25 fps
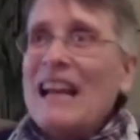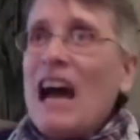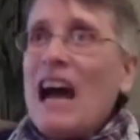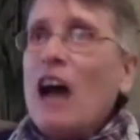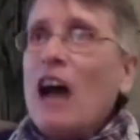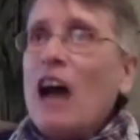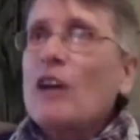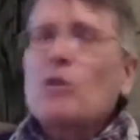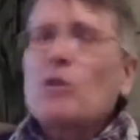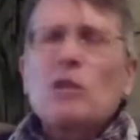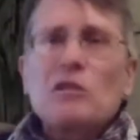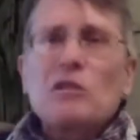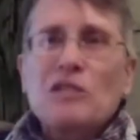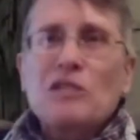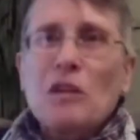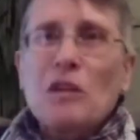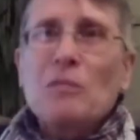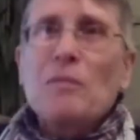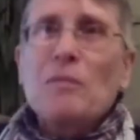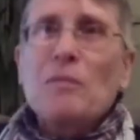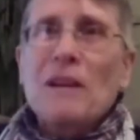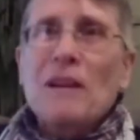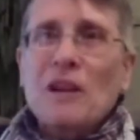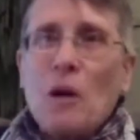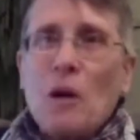I would also
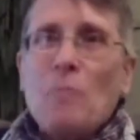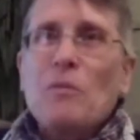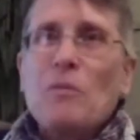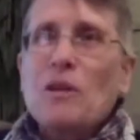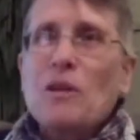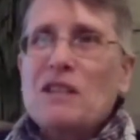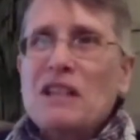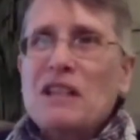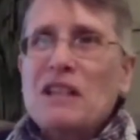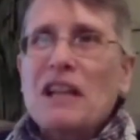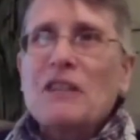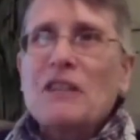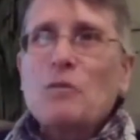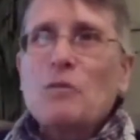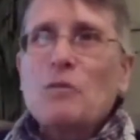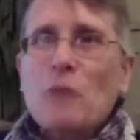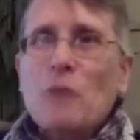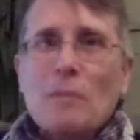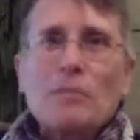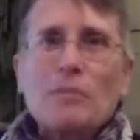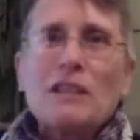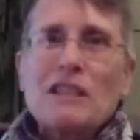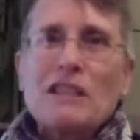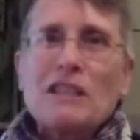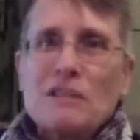pick out books like
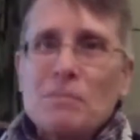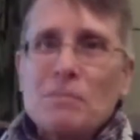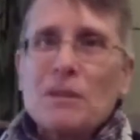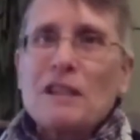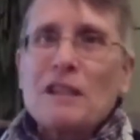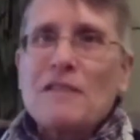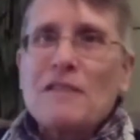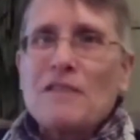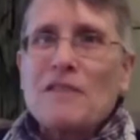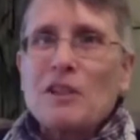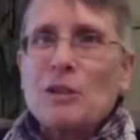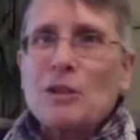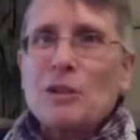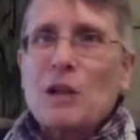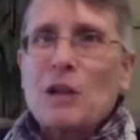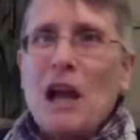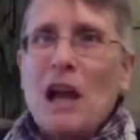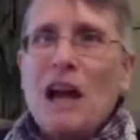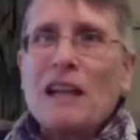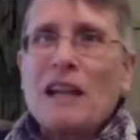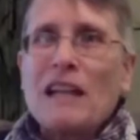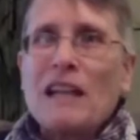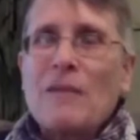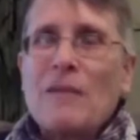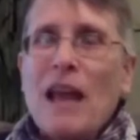Ripley's Believe It or Not.
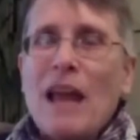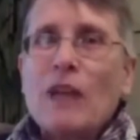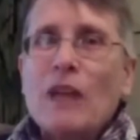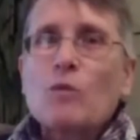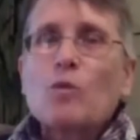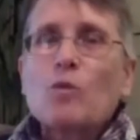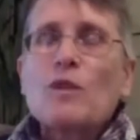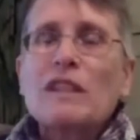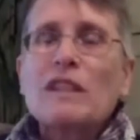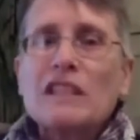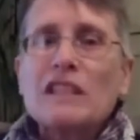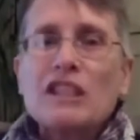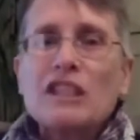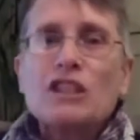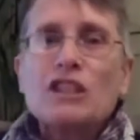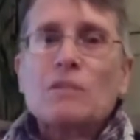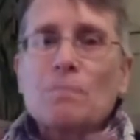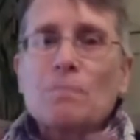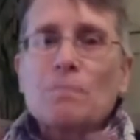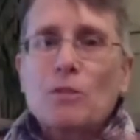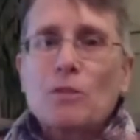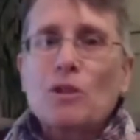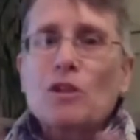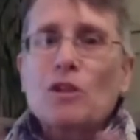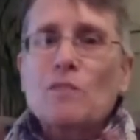And that really
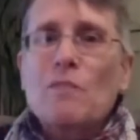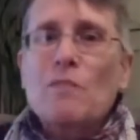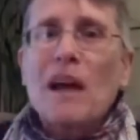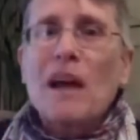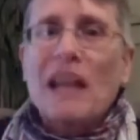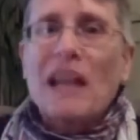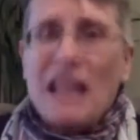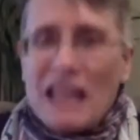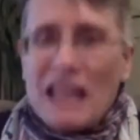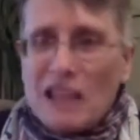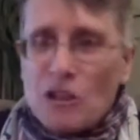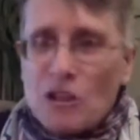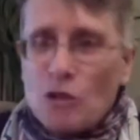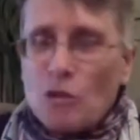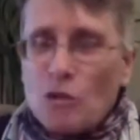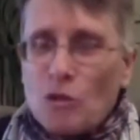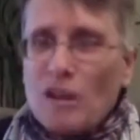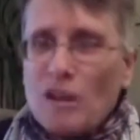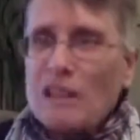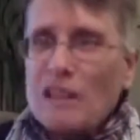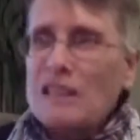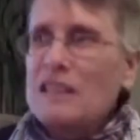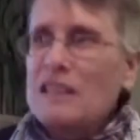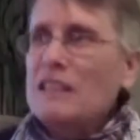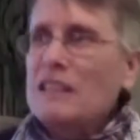spurred my
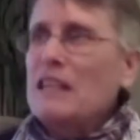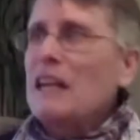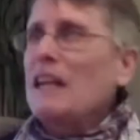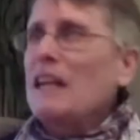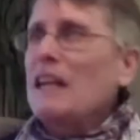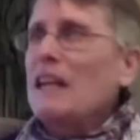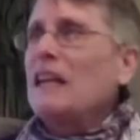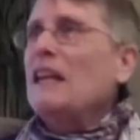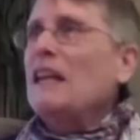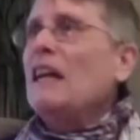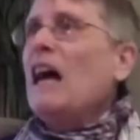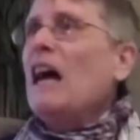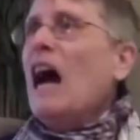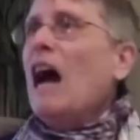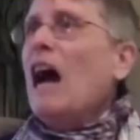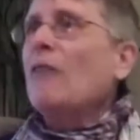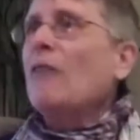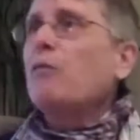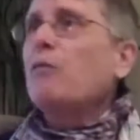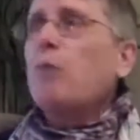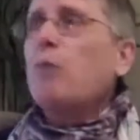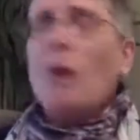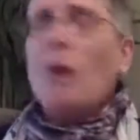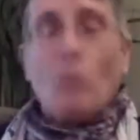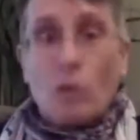interest of
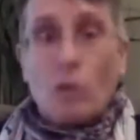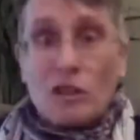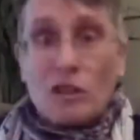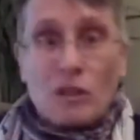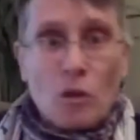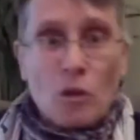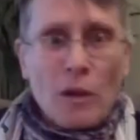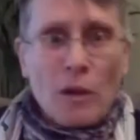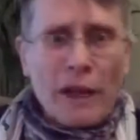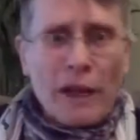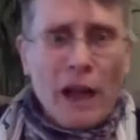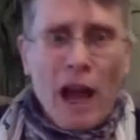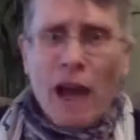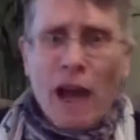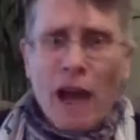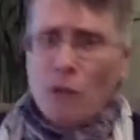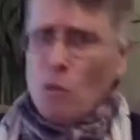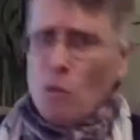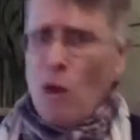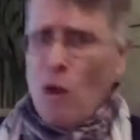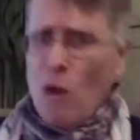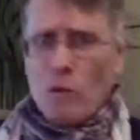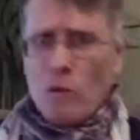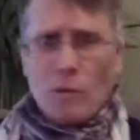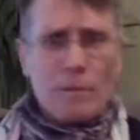what was going on. Why
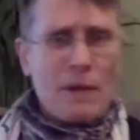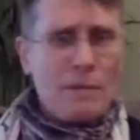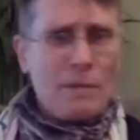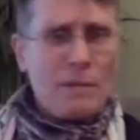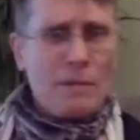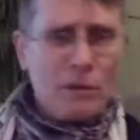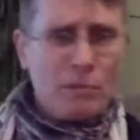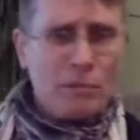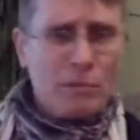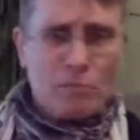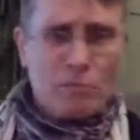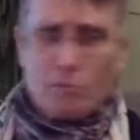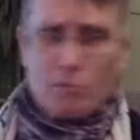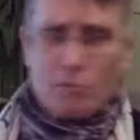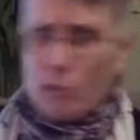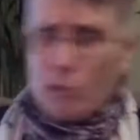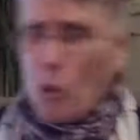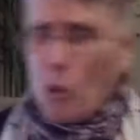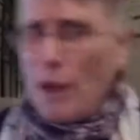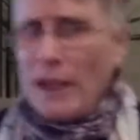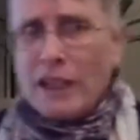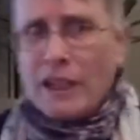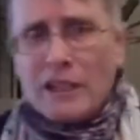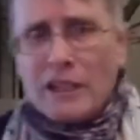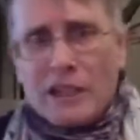were people
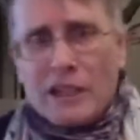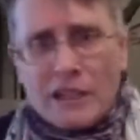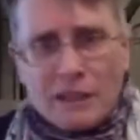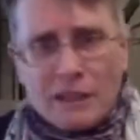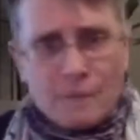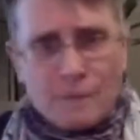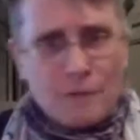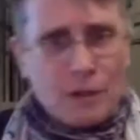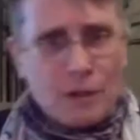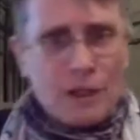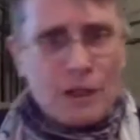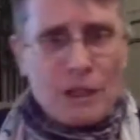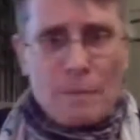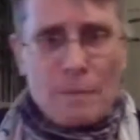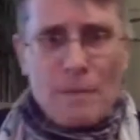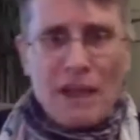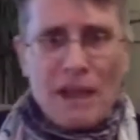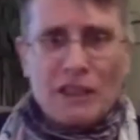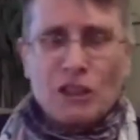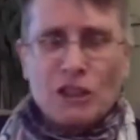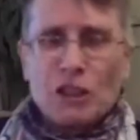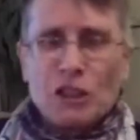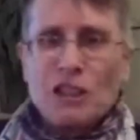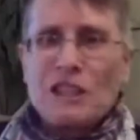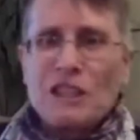going into different
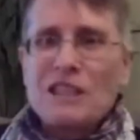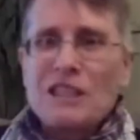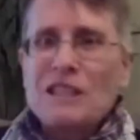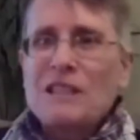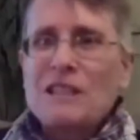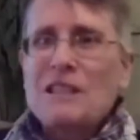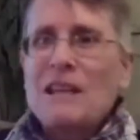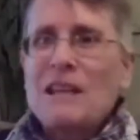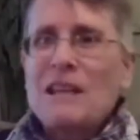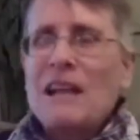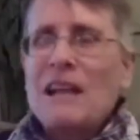dimensions?